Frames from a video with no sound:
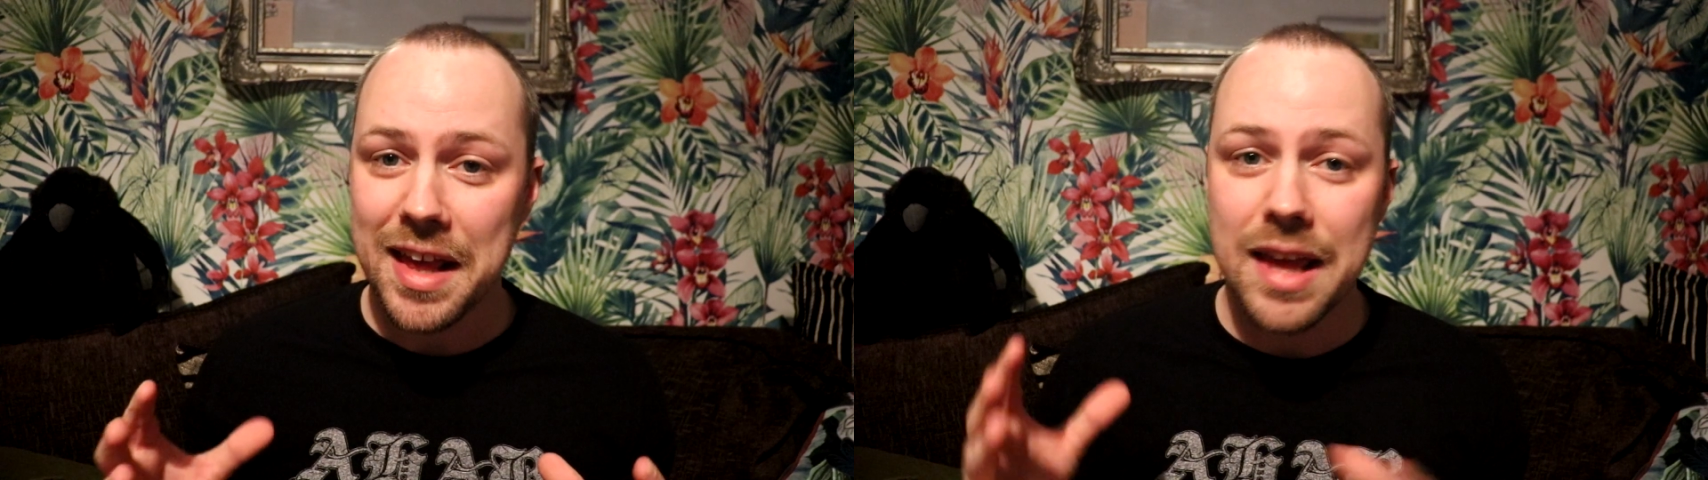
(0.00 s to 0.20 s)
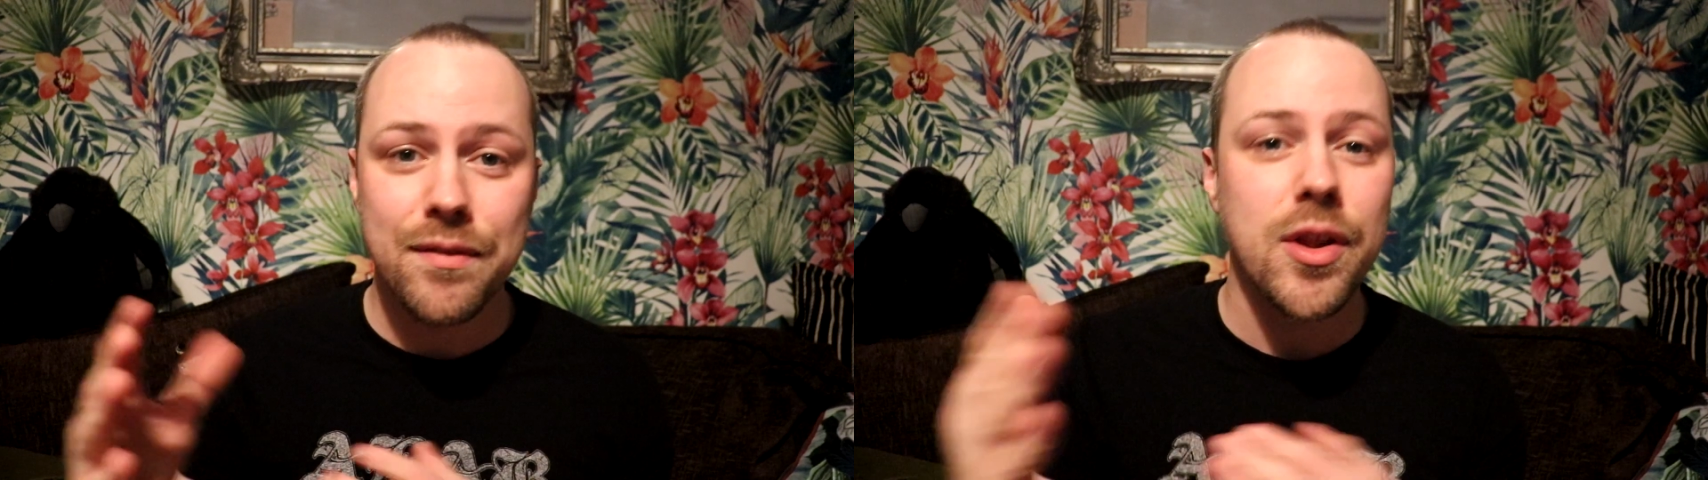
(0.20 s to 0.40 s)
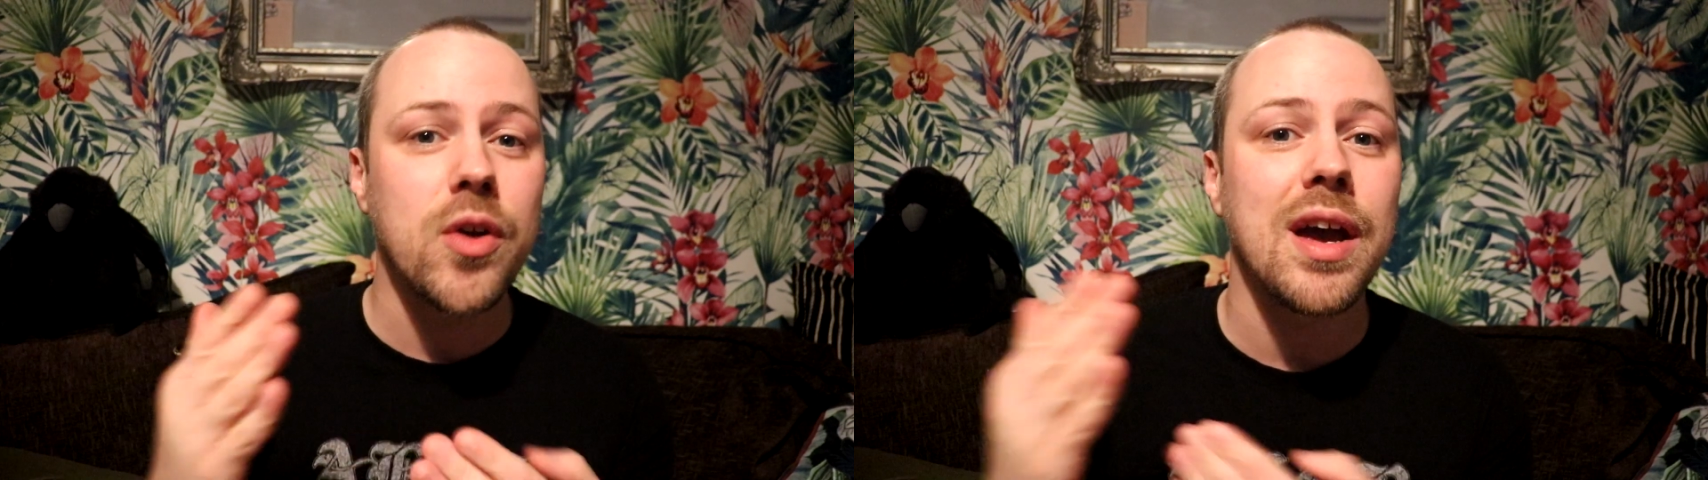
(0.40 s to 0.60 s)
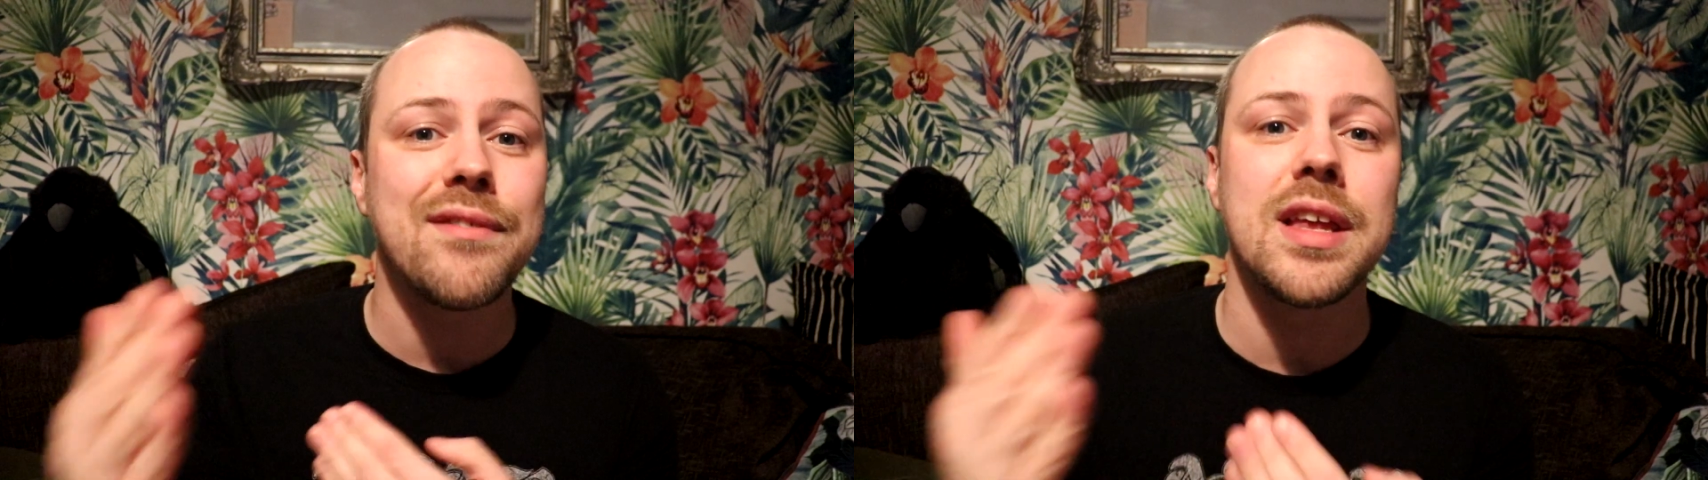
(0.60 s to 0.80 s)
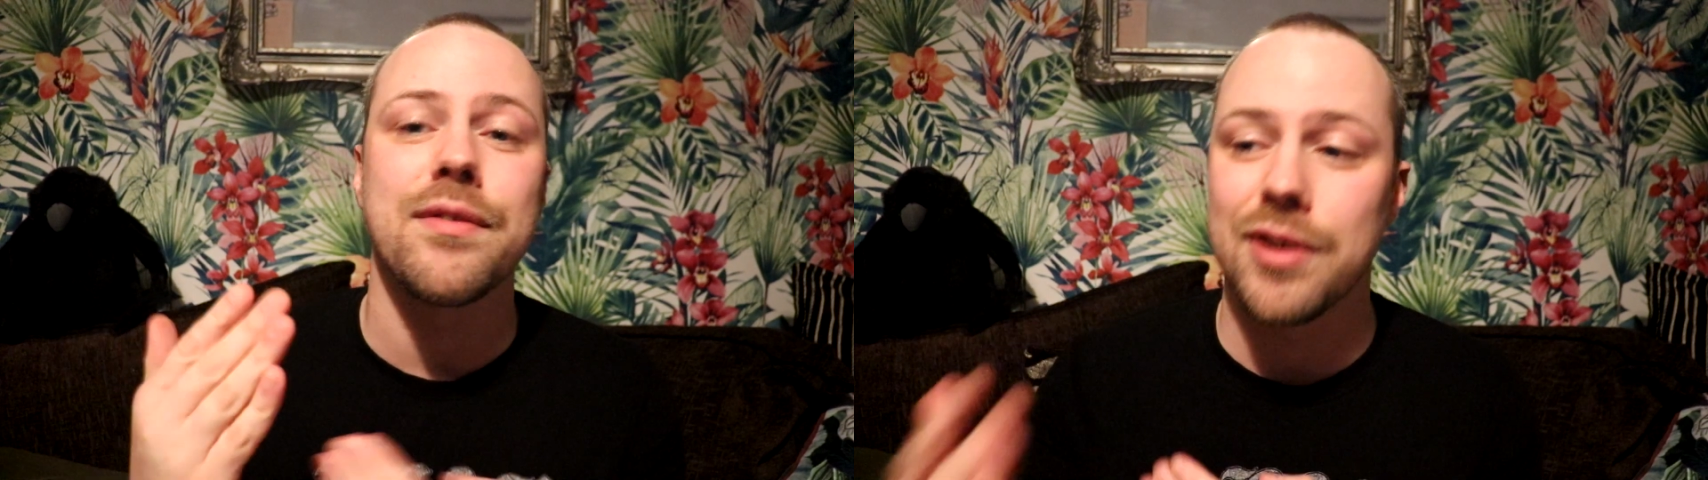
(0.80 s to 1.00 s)
even though you
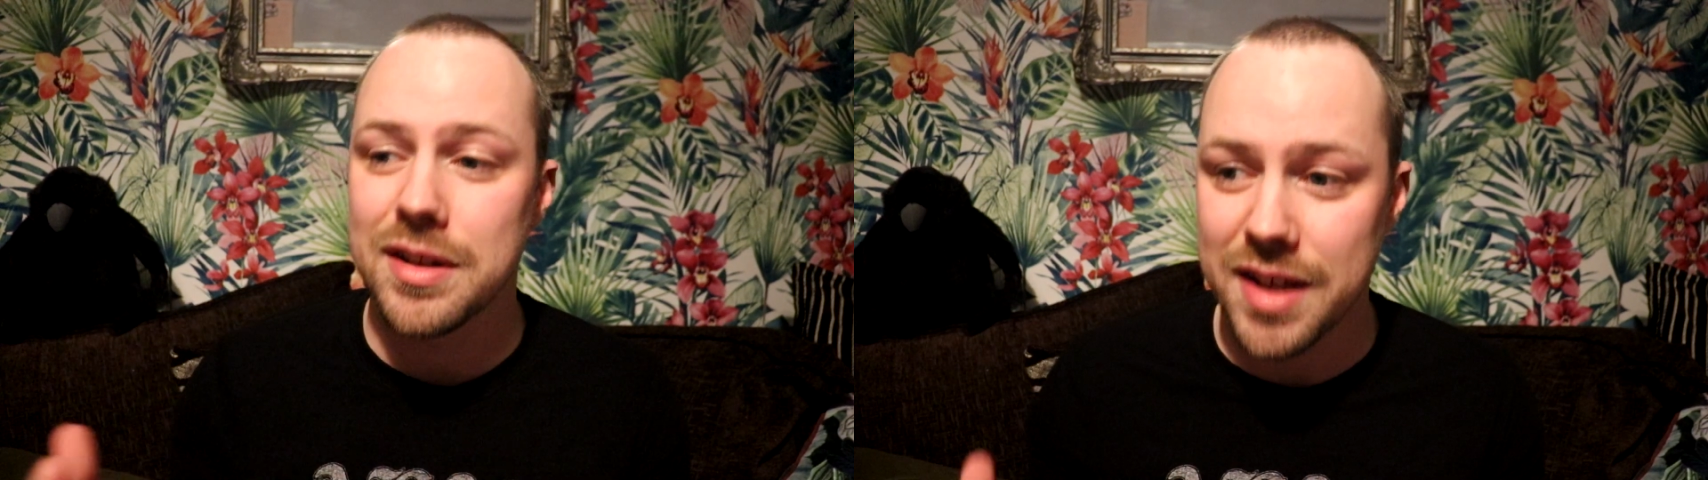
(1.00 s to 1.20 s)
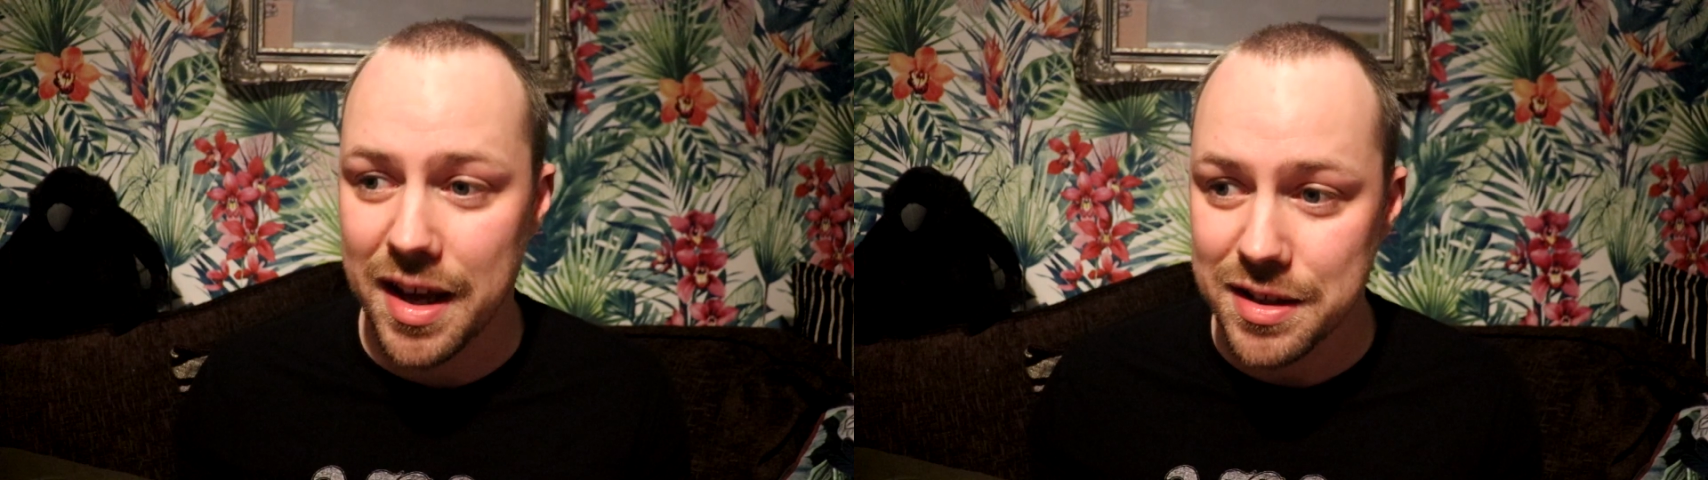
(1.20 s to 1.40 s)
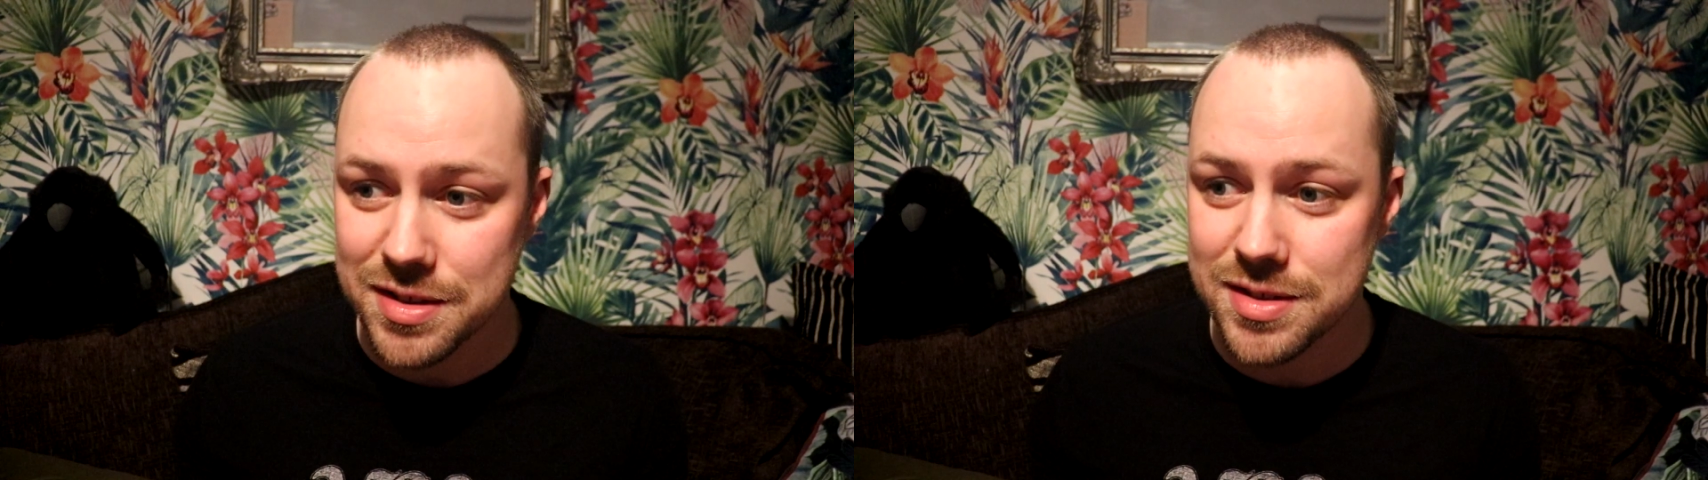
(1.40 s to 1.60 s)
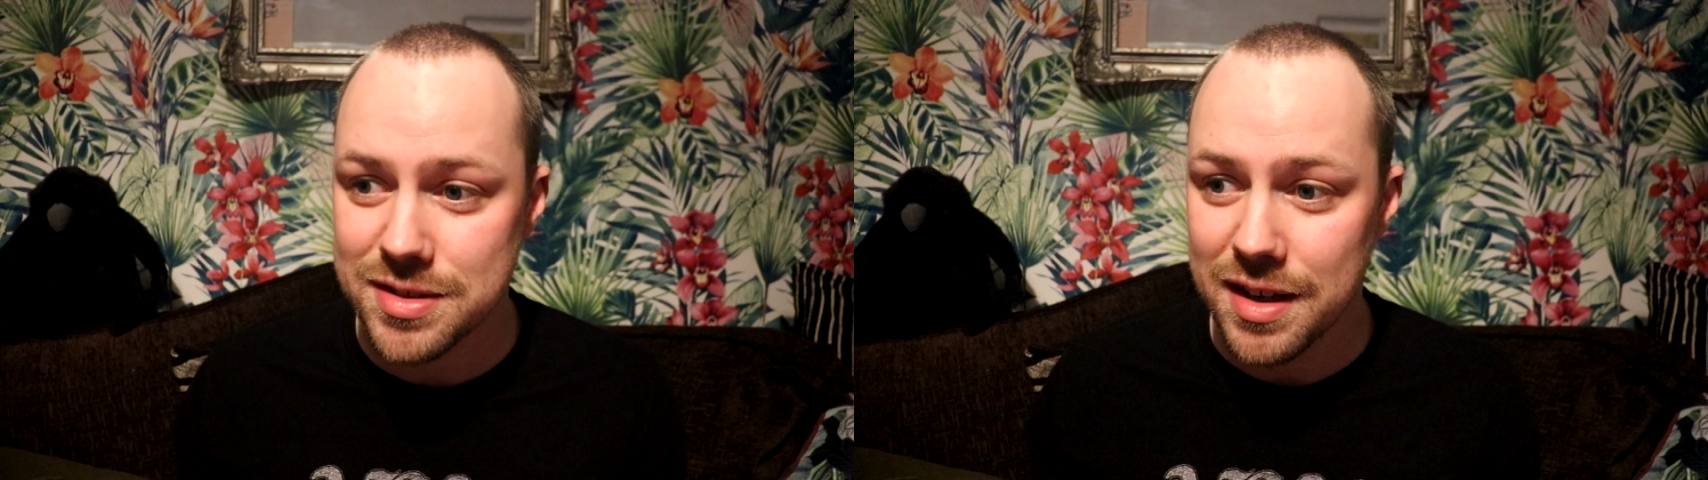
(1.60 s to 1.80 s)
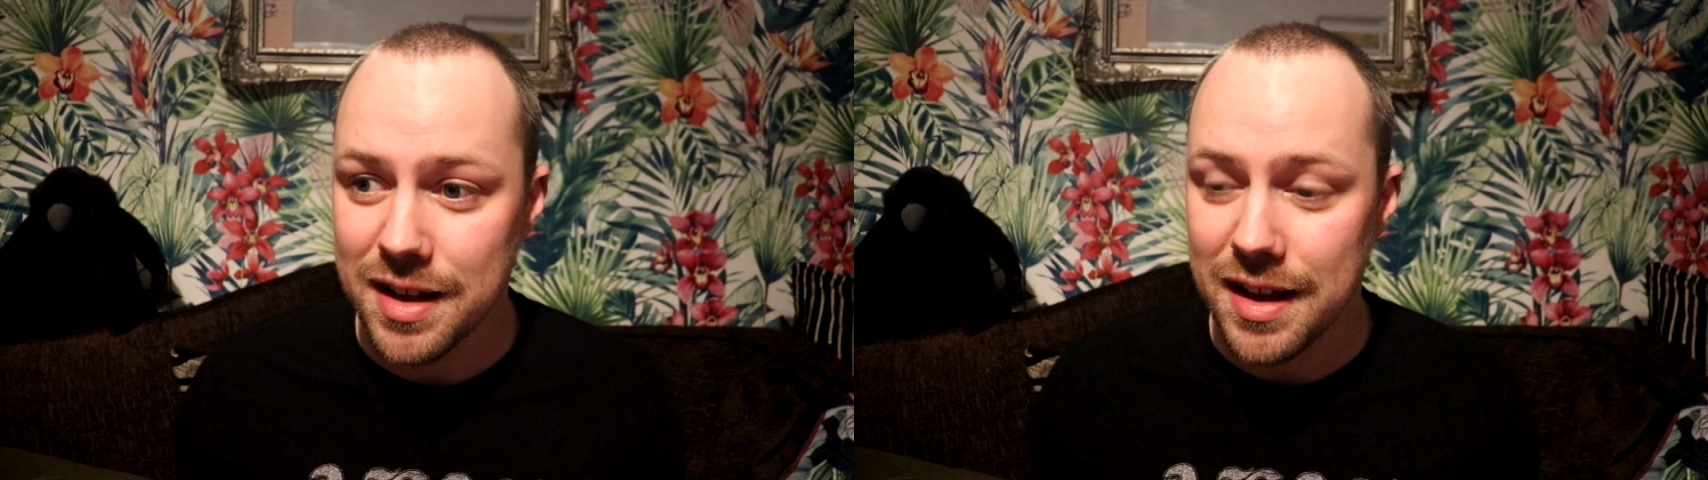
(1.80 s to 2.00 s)
have differing
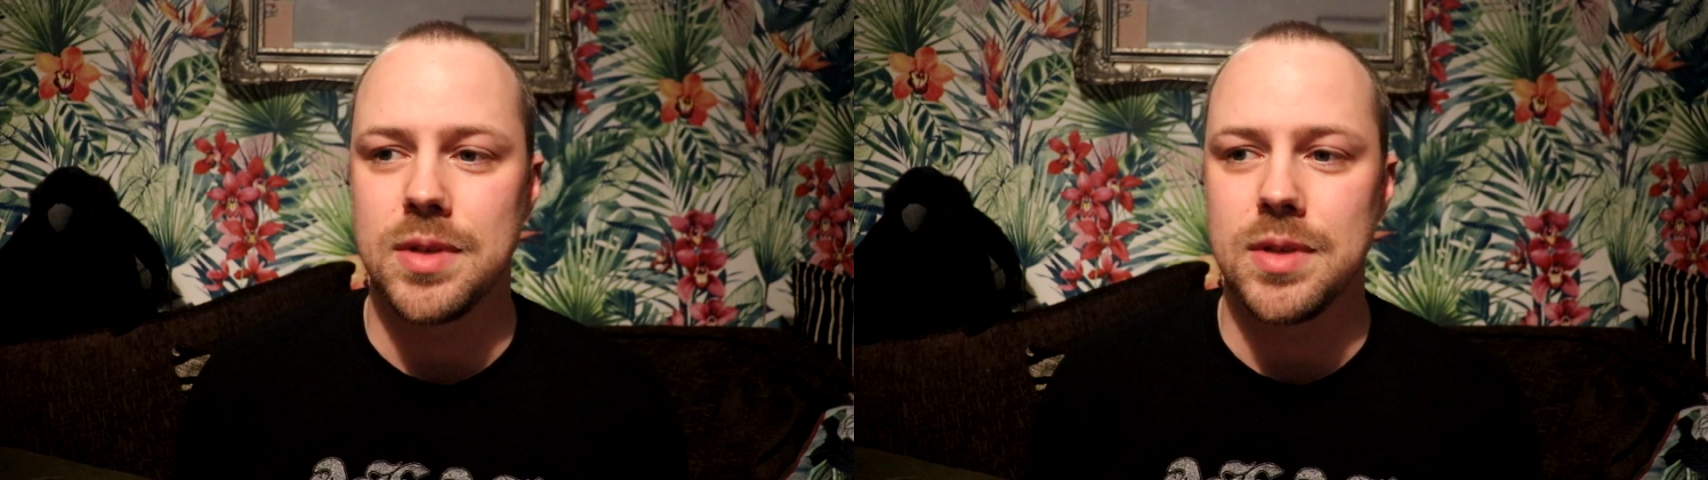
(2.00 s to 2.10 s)
tastes.